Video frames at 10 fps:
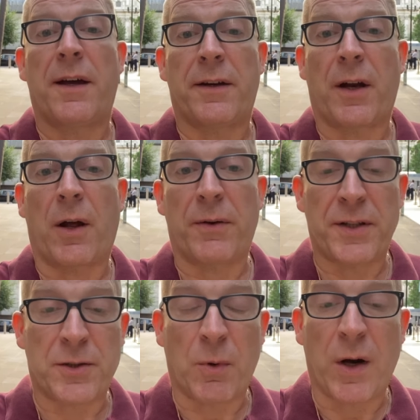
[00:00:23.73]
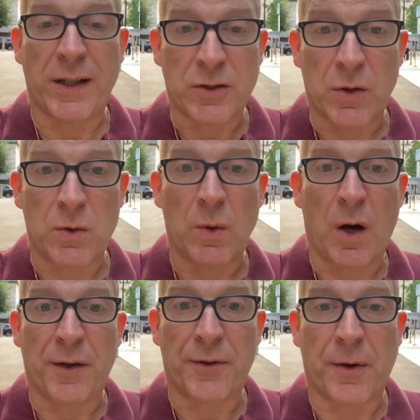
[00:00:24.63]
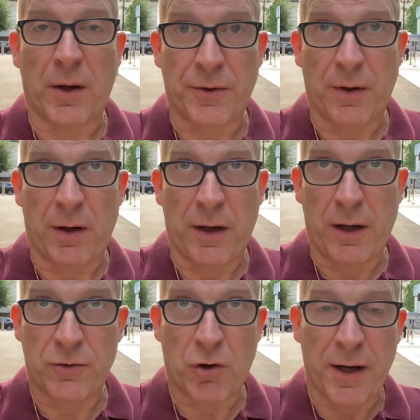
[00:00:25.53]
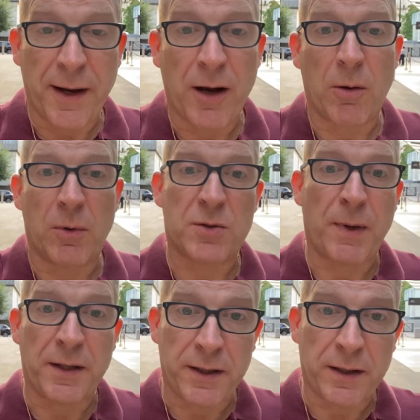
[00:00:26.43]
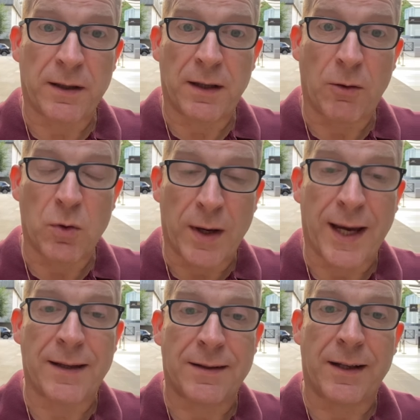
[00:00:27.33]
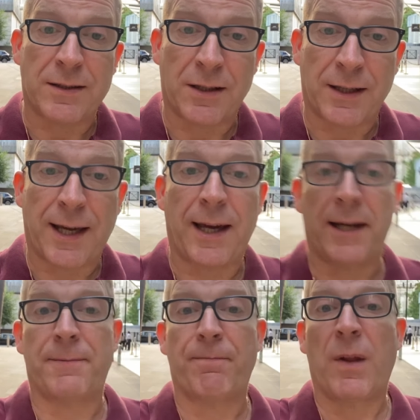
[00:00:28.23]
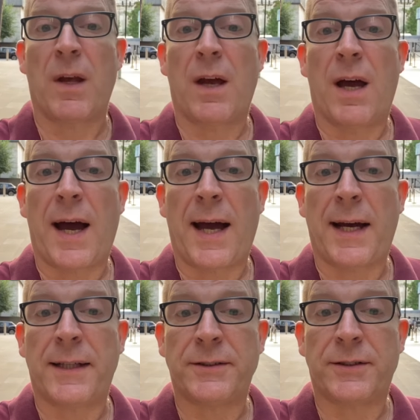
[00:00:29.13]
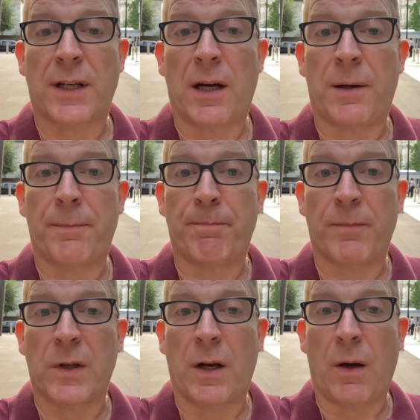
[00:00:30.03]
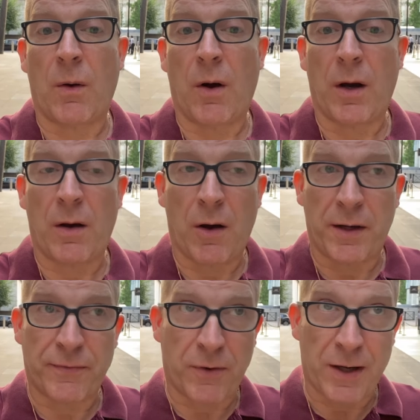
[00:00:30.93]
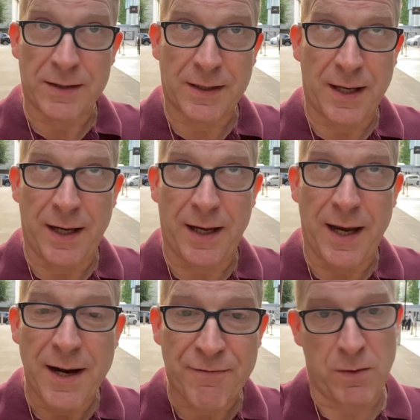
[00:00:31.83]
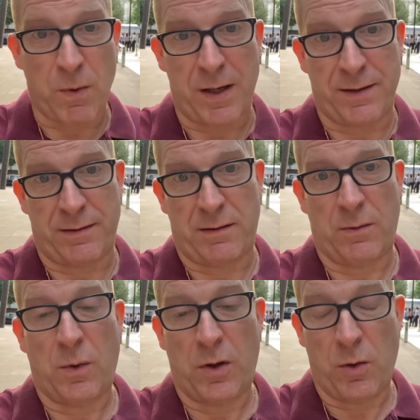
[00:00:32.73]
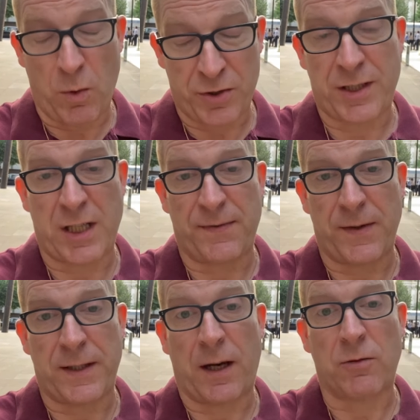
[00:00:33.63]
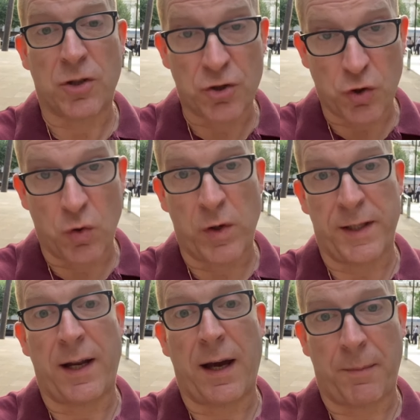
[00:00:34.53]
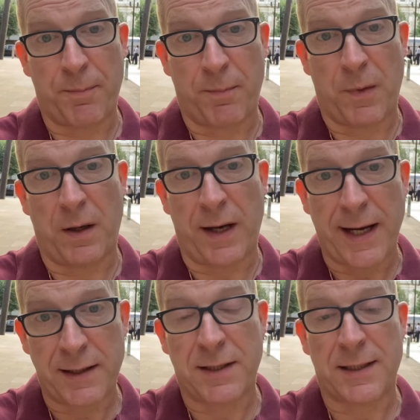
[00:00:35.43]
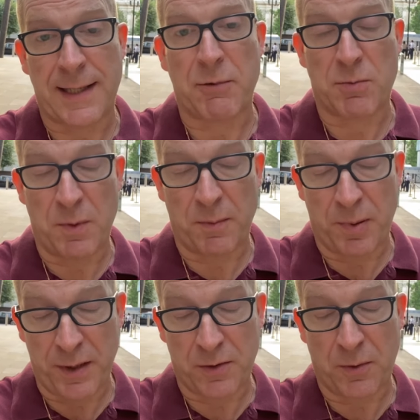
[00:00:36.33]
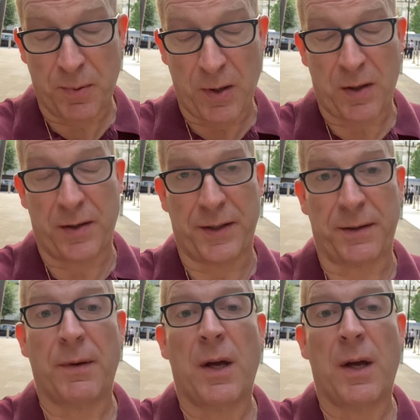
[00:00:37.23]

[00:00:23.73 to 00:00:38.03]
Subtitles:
You know, this is what I do. I try and help as many local candidates as I can. And, you know, I advise everyone who watches this video to join an anti-establishment political party.